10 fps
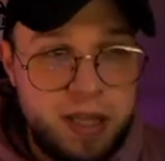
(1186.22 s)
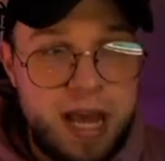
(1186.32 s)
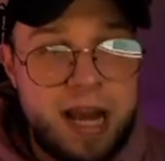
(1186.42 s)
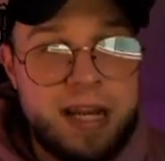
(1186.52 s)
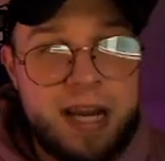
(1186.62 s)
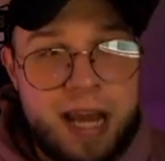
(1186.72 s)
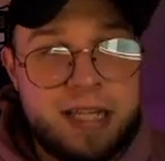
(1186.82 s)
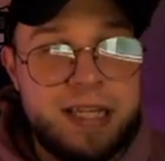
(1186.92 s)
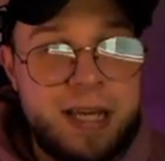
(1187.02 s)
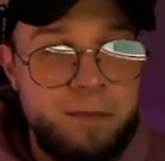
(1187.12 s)
that in
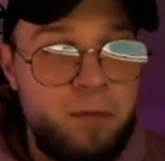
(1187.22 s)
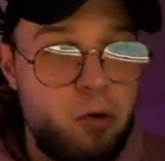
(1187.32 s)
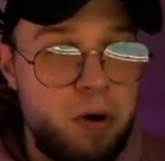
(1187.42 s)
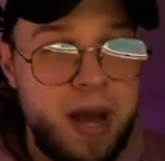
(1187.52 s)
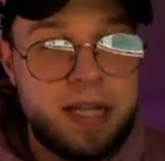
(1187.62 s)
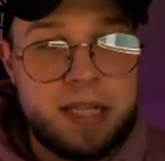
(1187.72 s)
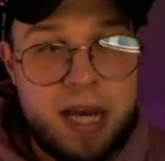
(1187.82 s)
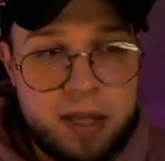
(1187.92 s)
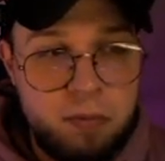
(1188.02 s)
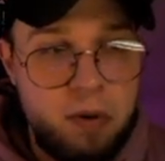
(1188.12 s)
8-team formats.
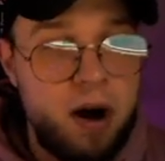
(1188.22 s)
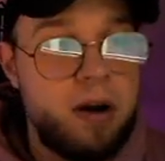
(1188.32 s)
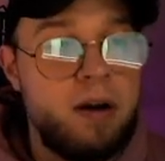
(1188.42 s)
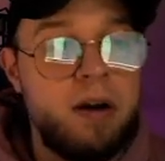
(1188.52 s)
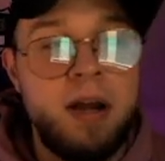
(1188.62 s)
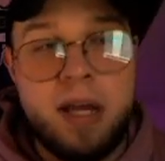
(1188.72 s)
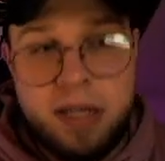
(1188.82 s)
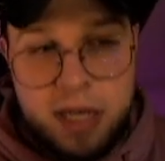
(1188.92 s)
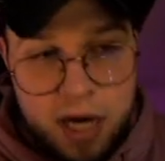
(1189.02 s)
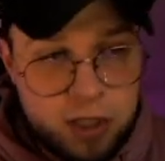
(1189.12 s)
Kenneth Walker,
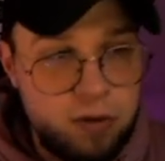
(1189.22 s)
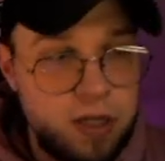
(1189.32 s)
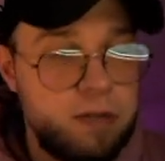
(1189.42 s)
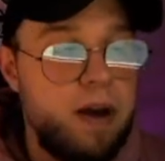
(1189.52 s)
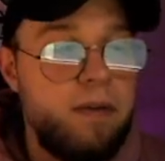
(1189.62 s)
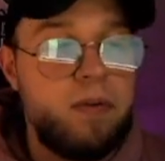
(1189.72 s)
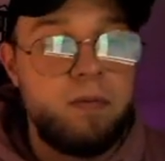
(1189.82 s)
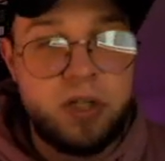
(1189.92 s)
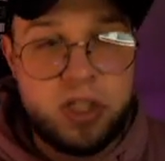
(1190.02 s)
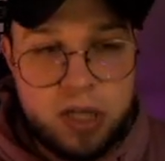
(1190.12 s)
DeAndre Swift,
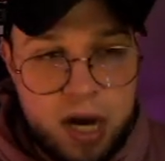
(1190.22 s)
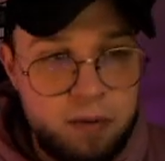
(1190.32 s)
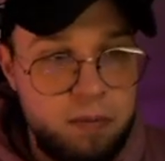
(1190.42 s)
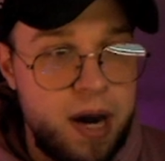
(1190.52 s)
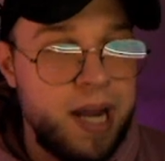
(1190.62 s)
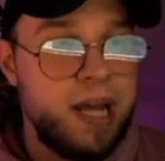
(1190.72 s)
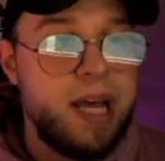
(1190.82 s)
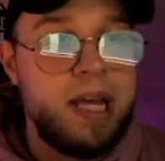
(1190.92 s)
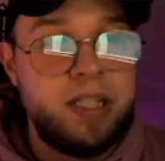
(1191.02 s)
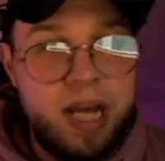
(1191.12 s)
Rashad White,
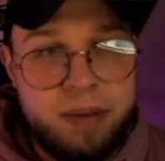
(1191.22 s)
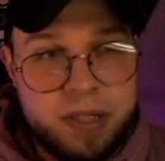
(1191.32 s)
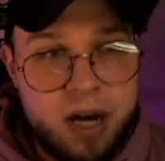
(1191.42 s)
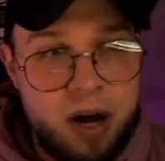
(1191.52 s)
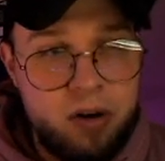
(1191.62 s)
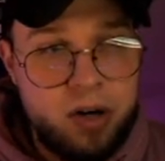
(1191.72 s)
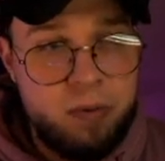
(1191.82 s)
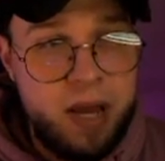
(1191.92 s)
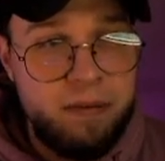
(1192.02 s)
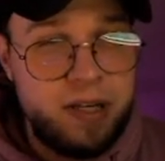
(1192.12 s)
James Conner. Do
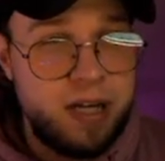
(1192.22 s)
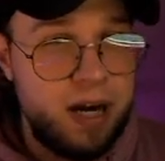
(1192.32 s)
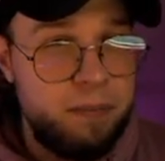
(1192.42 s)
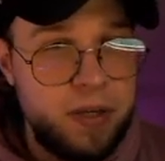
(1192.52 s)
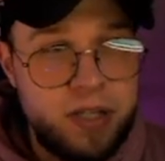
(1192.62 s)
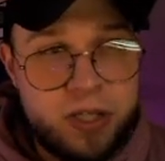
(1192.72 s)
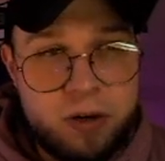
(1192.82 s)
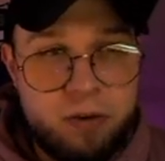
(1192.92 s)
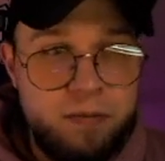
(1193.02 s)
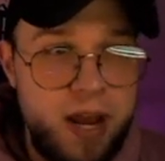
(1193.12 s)
we have a ton of
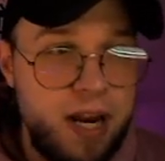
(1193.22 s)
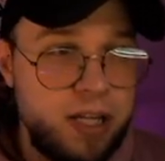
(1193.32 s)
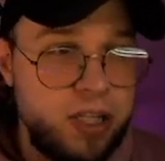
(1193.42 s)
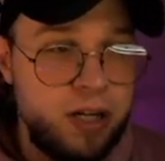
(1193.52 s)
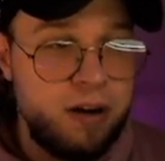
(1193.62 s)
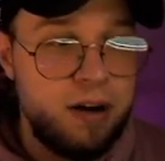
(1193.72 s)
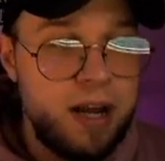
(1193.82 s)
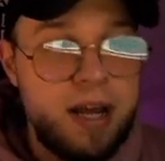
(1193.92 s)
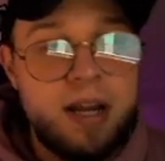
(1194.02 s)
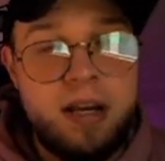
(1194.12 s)
positional advantage here?
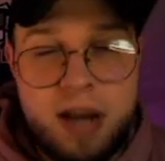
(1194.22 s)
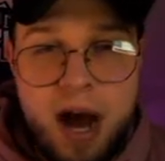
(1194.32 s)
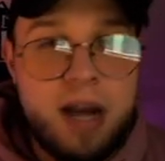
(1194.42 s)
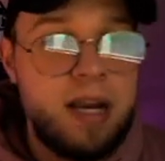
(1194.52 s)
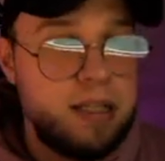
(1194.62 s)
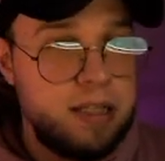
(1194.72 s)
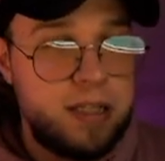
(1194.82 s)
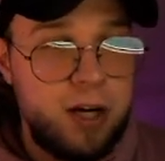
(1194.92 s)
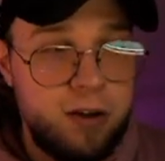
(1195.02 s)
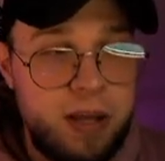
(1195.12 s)
Not
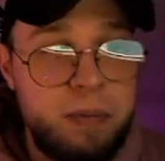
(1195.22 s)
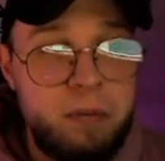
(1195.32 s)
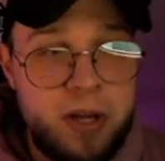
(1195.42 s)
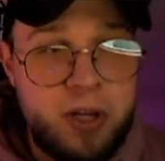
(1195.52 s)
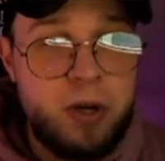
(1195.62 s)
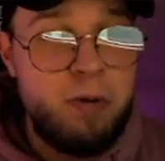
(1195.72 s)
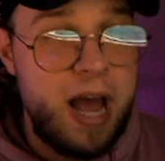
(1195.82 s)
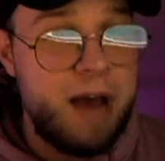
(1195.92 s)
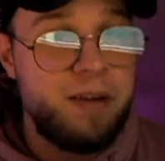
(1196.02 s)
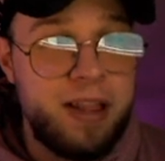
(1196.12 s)
necessarily, but we do
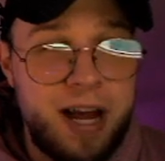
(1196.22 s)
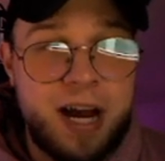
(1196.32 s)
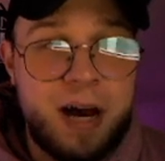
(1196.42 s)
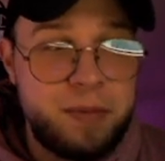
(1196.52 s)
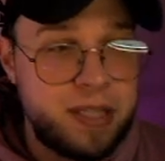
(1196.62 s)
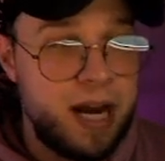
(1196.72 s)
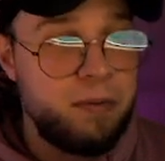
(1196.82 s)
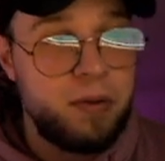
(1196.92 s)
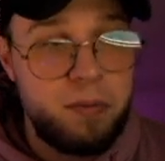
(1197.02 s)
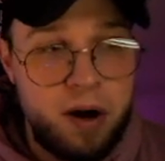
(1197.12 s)
have a lot of upside
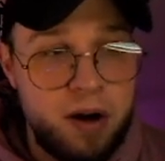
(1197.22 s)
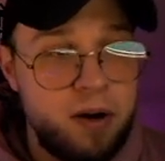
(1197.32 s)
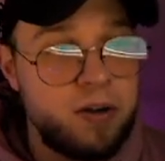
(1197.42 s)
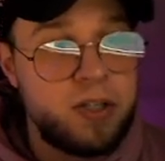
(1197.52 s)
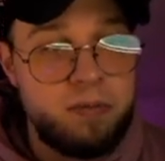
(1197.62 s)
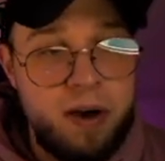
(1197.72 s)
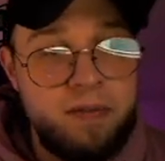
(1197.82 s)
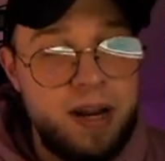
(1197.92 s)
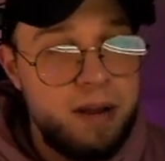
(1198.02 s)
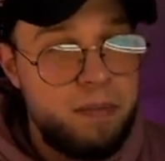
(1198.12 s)
with Walker,
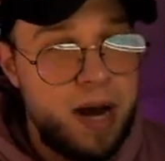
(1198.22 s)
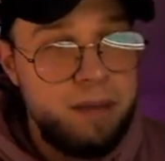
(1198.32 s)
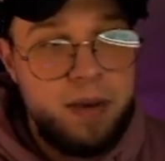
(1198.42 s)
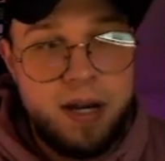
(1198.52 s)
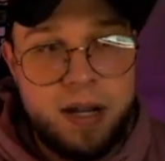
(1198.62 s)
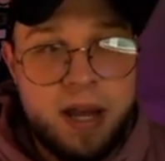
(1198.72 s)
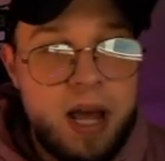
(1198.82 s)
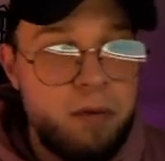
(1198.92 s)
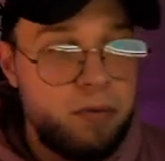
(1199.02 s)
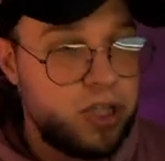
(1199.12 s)
Swift, and in my opinion,
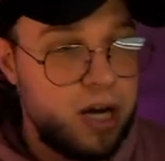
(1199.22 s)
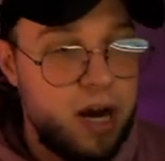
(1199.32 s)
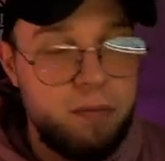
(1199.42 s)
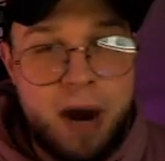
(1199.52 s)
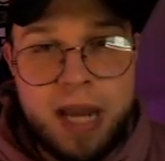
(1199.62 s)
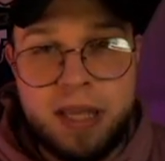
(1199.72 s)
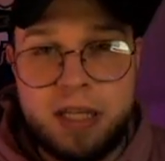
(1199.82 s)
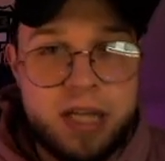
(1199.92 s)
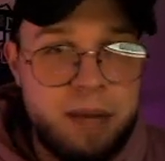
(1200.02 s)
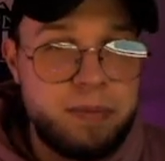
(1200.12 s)
Rashad White,
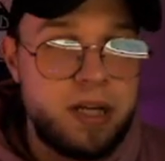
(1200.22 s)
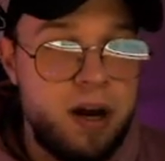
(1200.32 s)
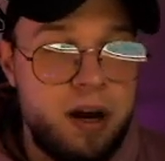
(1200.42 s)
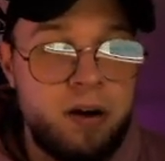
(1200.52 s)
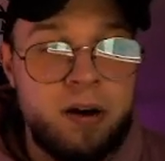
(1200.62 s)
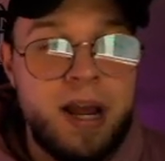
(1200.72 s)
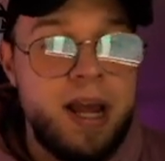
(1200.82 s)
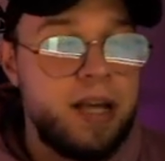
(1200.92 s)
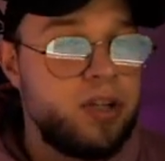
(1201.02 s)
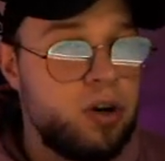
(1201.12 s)
then James Conner is a